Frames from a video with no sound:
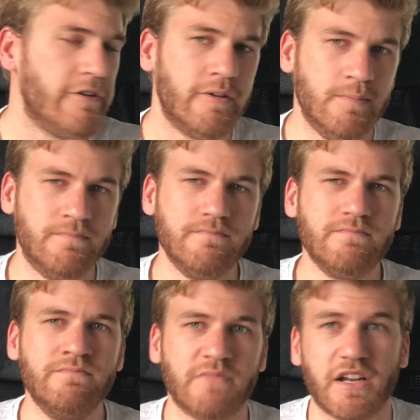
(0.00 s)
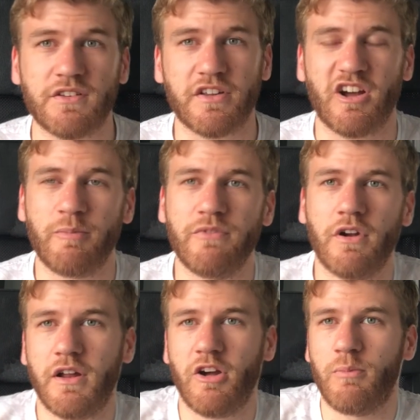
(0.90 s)
And as I said, I've been
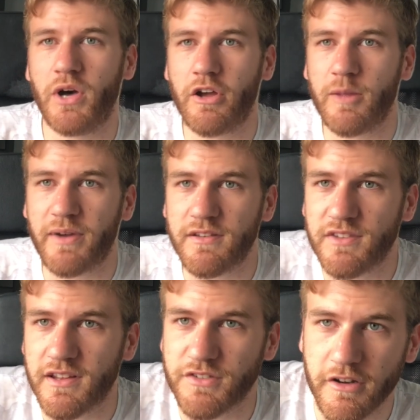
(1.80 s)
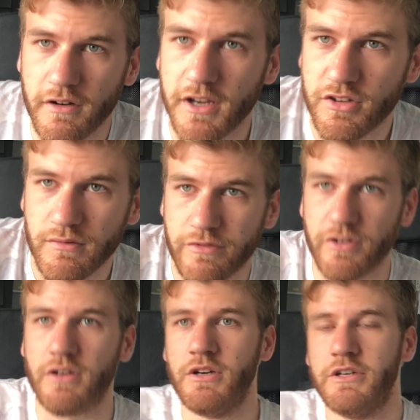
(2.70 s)
running it on my iPad 6th generation for